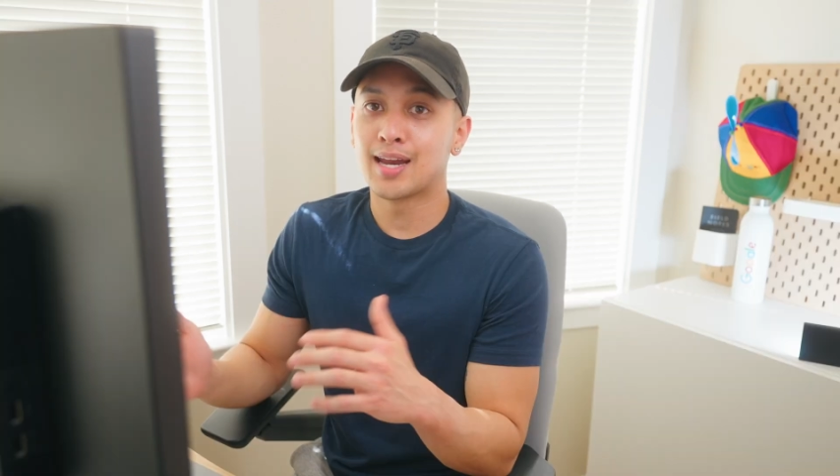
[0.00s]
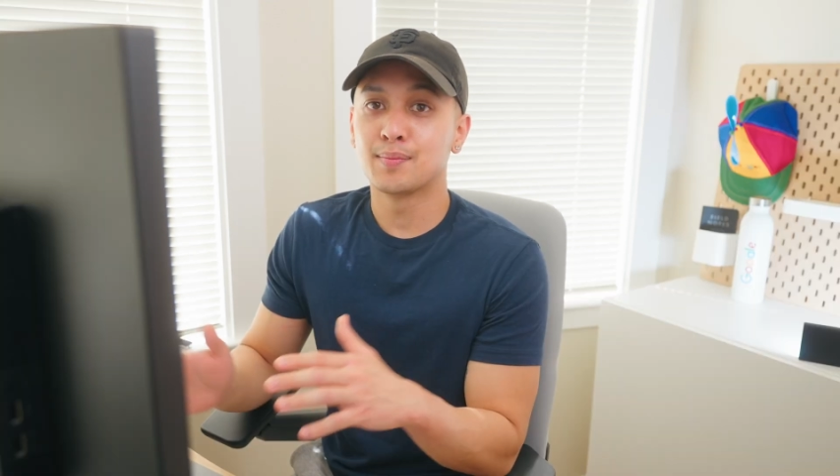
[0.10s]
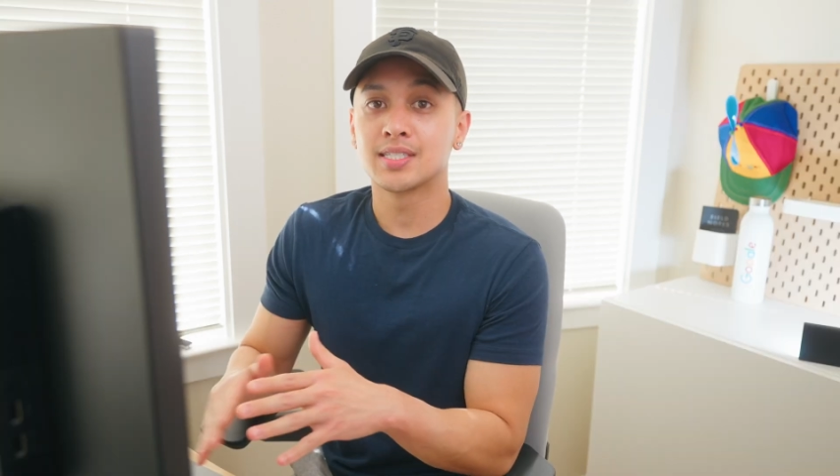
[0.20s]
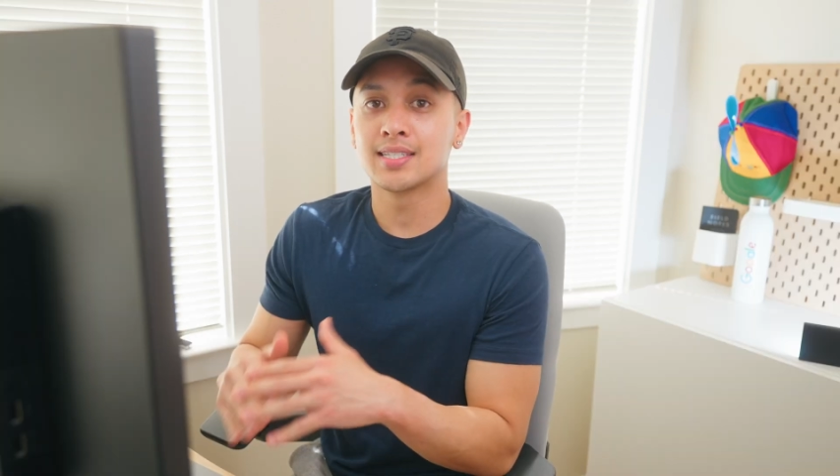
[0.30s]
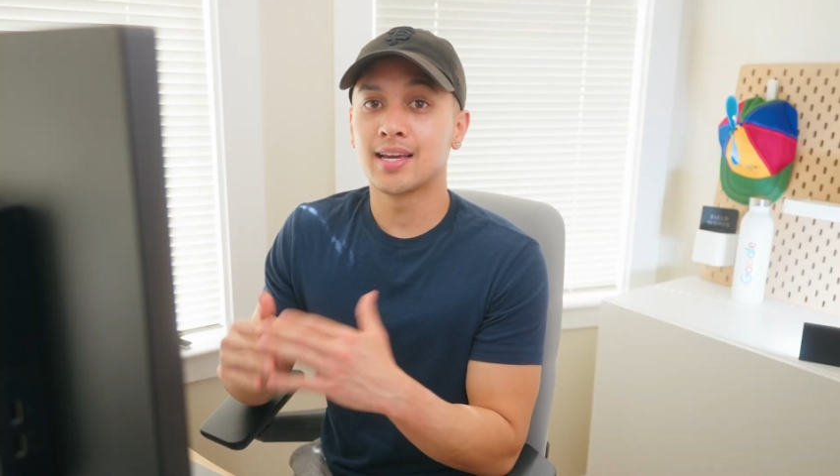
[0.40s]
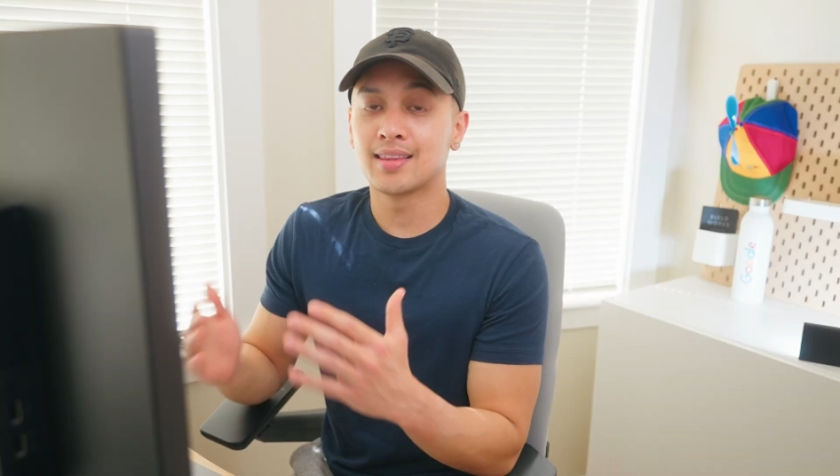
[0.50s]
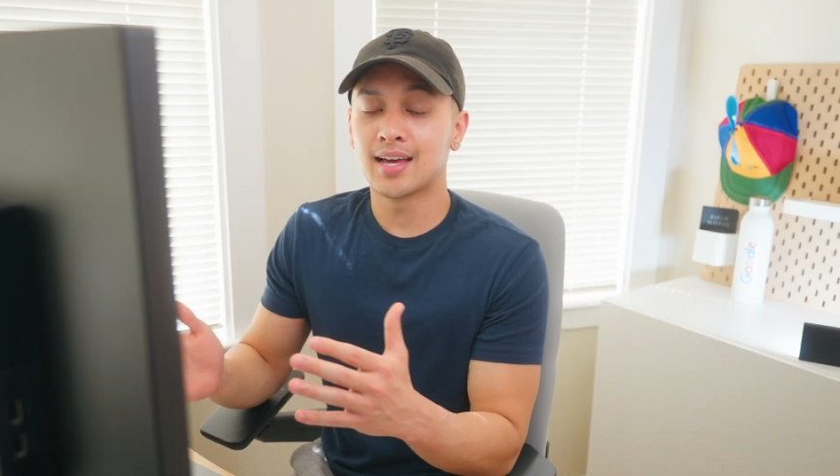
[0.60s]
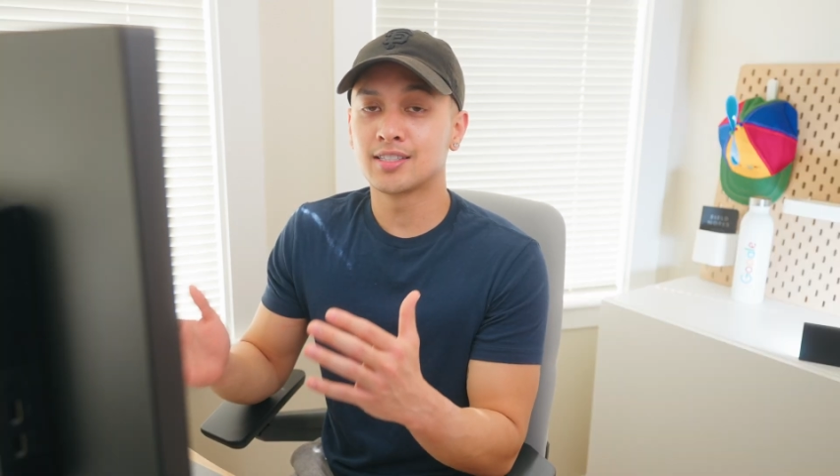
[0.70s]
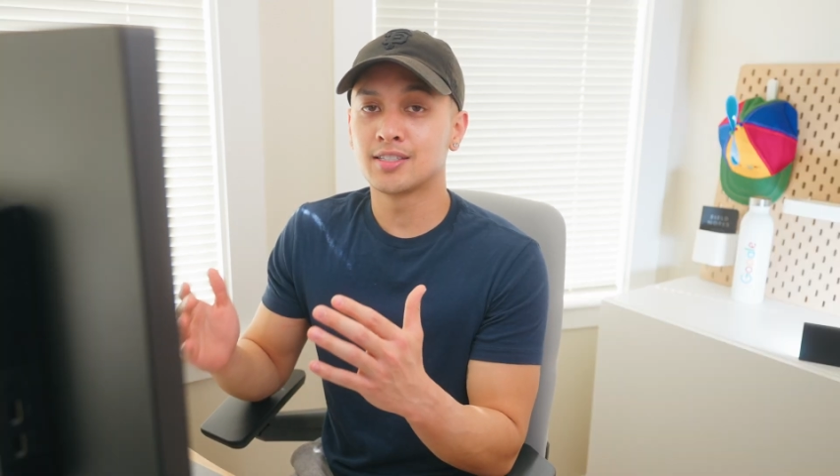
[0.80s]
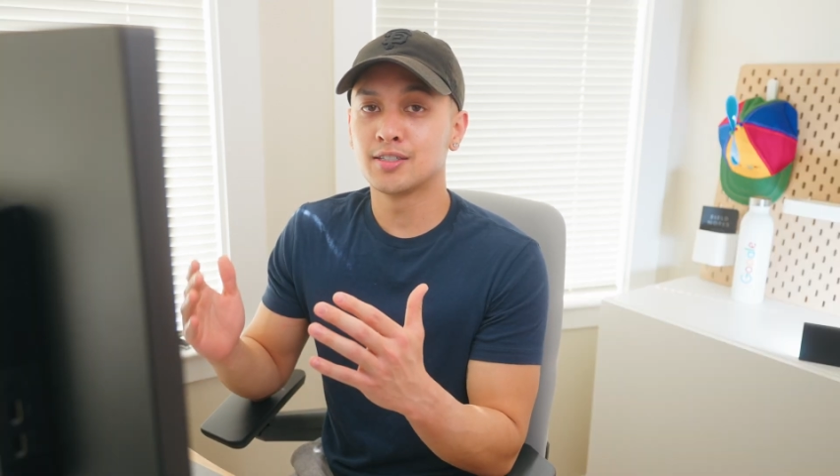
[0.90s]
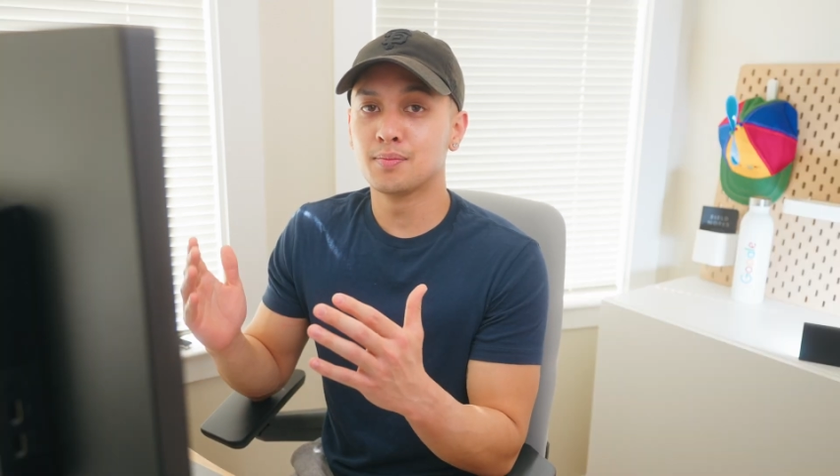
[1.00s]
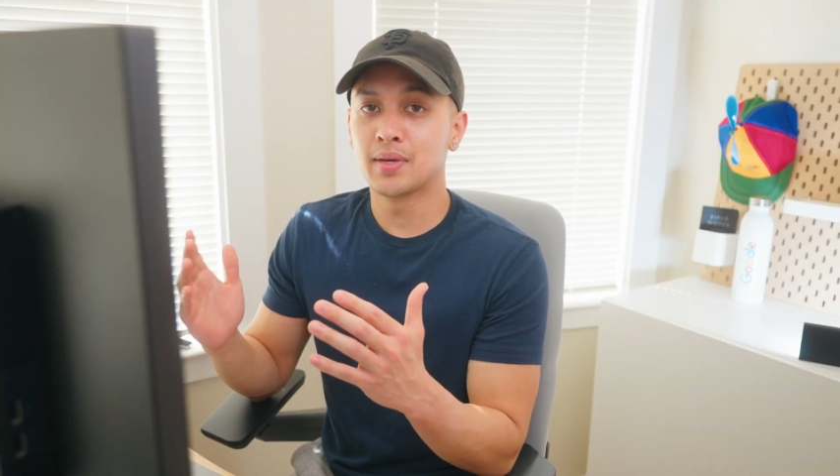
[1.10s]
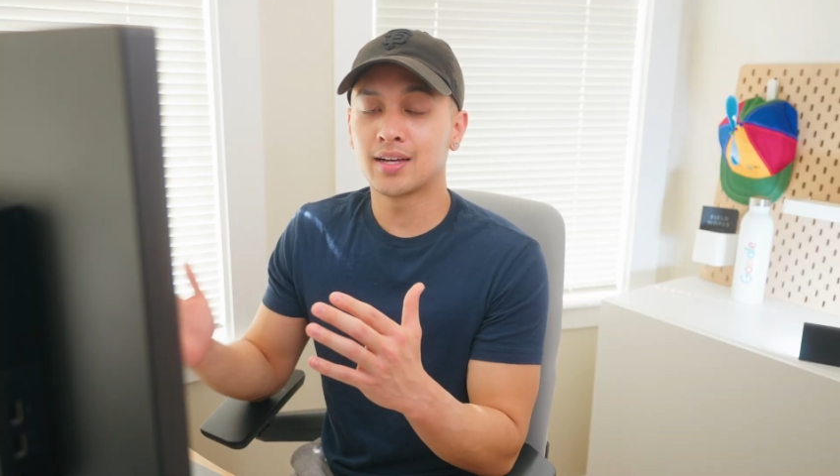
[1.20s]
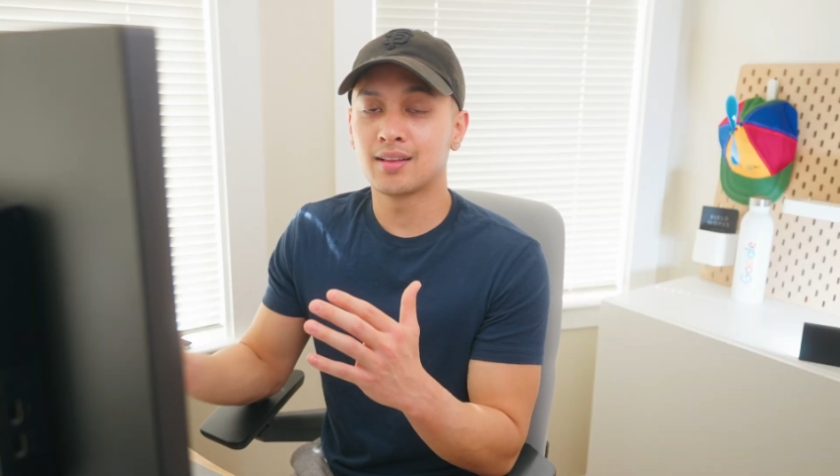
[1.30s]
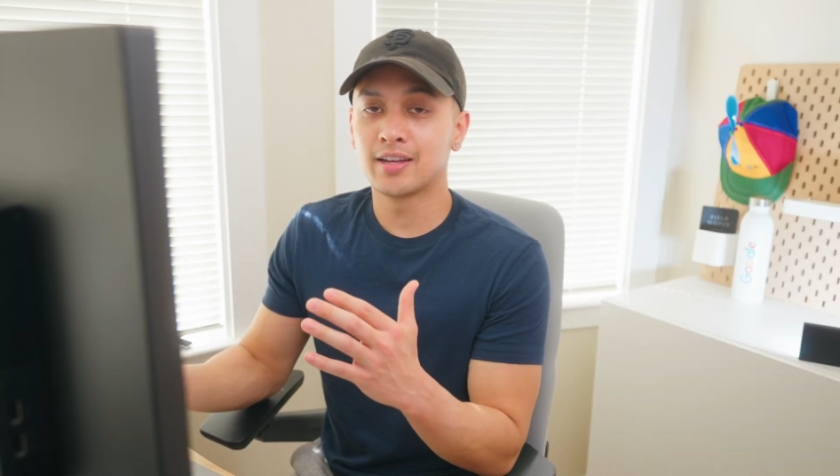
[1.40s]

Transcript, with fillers: and I'm just saying that to make it